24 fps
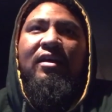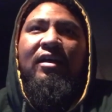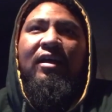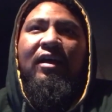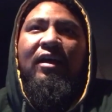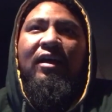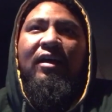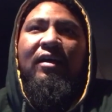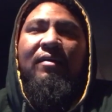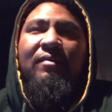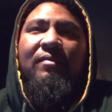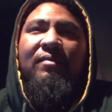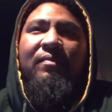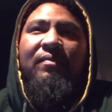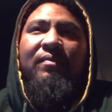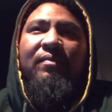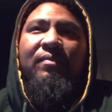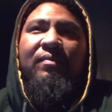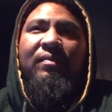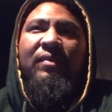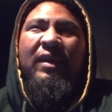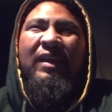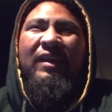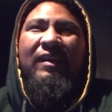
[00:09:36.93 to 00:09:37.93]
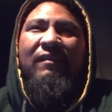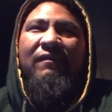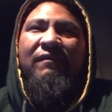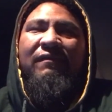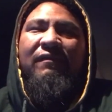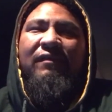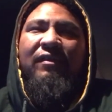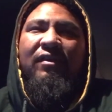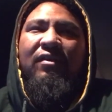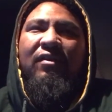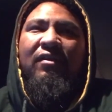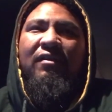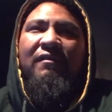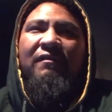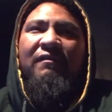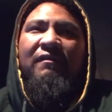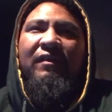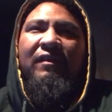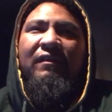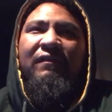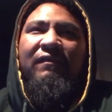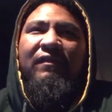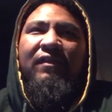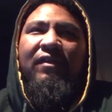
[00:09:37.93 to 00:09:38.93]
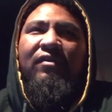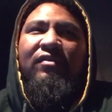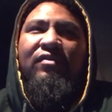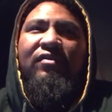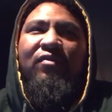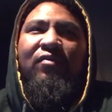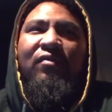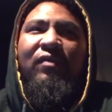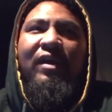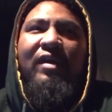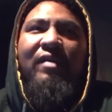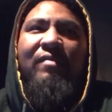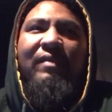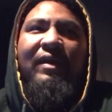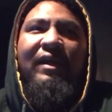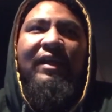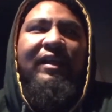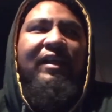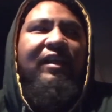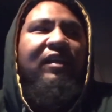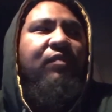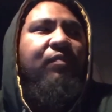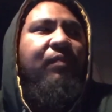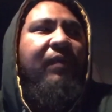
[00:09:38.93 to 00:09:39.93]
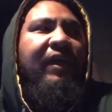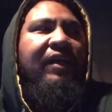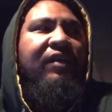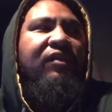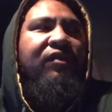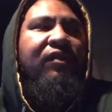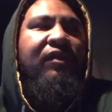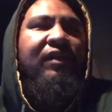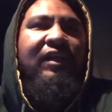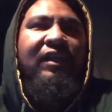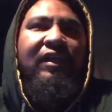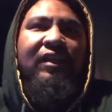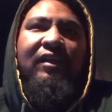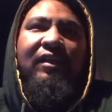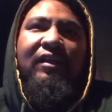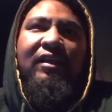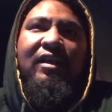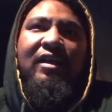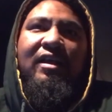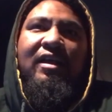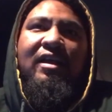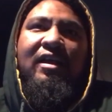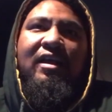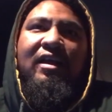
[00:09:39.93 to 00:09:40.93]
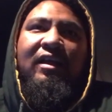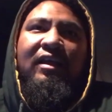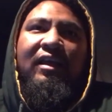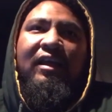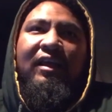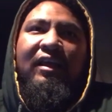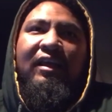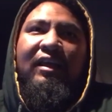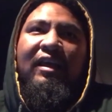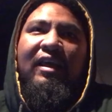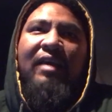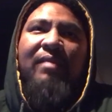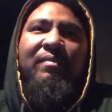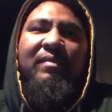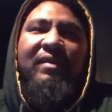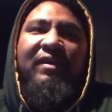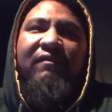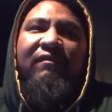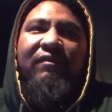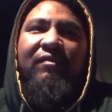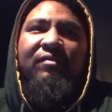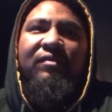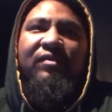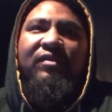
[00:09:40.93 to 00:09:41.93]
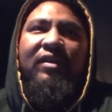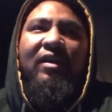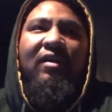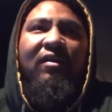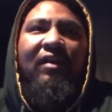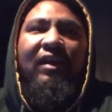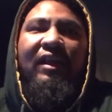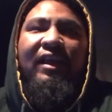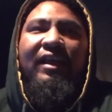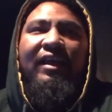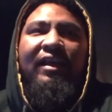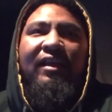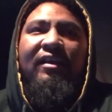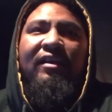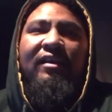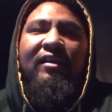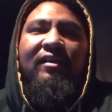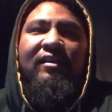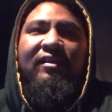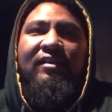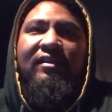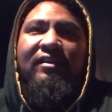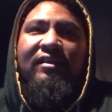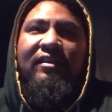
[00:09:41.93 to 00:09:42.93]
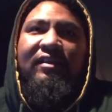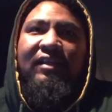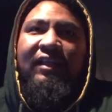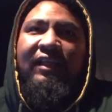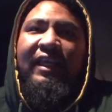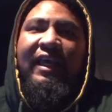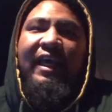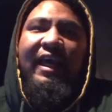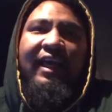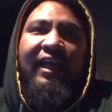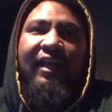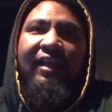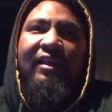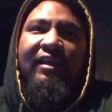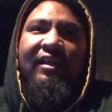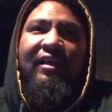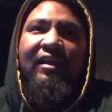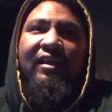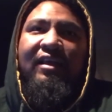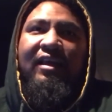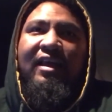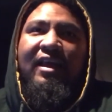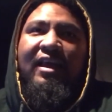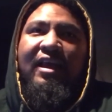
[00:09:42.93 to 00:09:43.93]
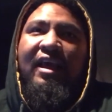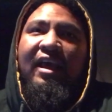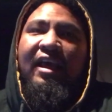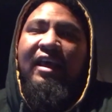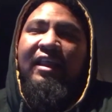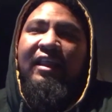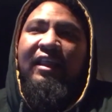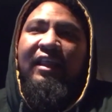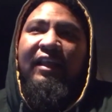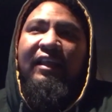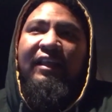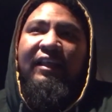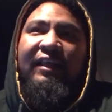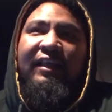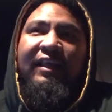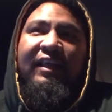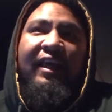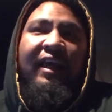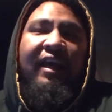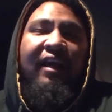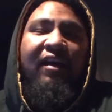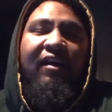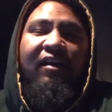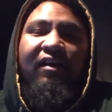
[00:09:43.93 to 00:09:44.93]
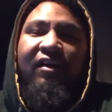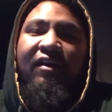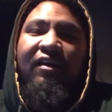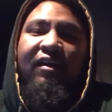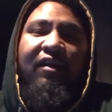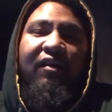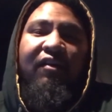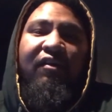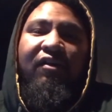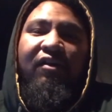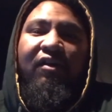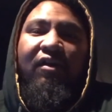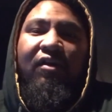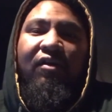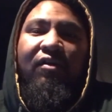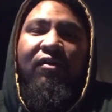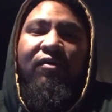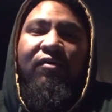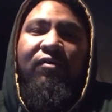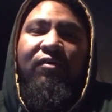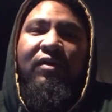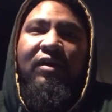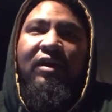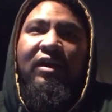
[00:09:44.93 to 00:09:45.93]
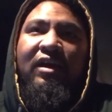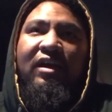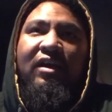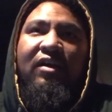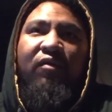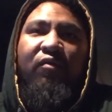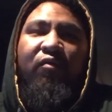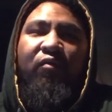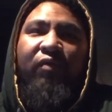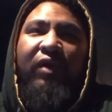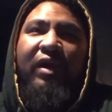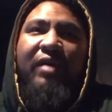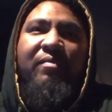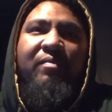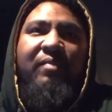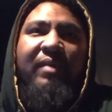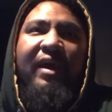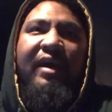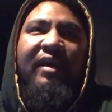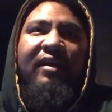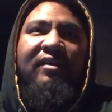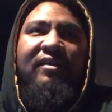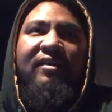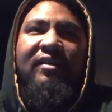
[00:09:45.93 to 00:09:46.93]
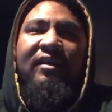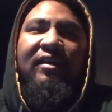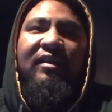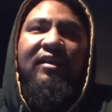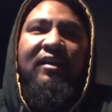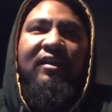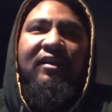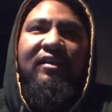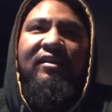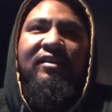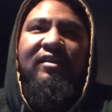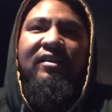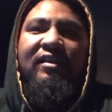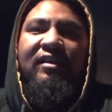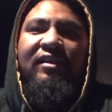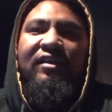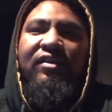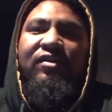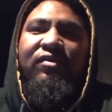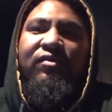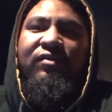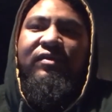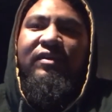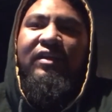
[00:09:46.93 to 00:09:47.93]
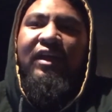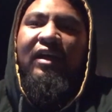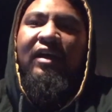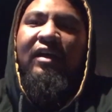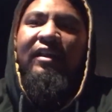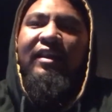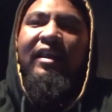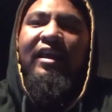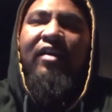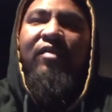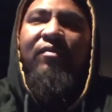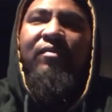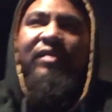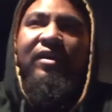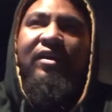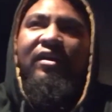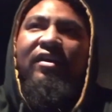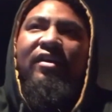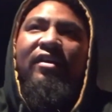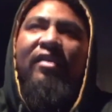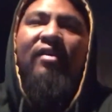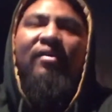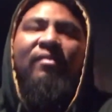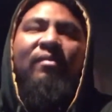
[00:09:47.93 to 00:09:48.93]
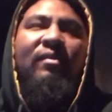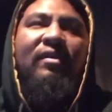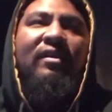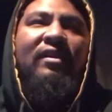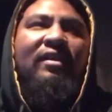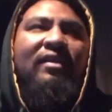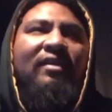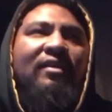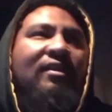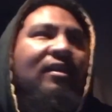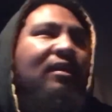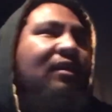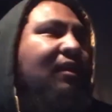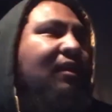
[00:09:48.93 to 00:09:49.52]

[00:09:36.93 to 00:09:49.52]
But if there's a way my dispatcher can get me from Salt Lake to Cali and then get on another load right back to Utah, that'll be good. But